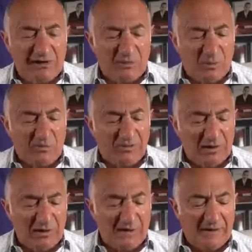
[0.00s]
And we've
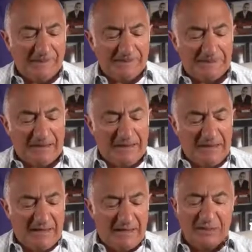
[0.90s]
got to,
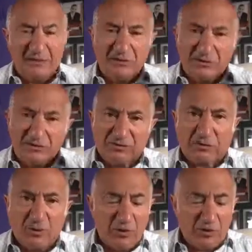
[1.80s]
it can
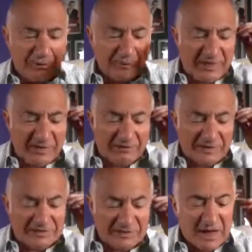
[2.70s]
destroy or build. Van
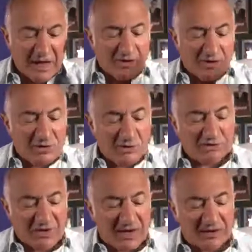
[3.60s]
Crouch said, your
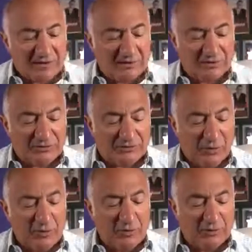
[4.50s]
tongue can
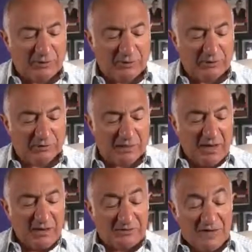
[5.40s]
destroy or build,
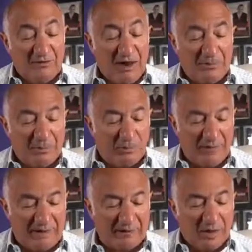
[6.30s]
tear up or
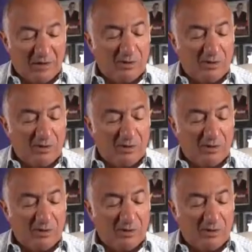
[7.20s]
mend.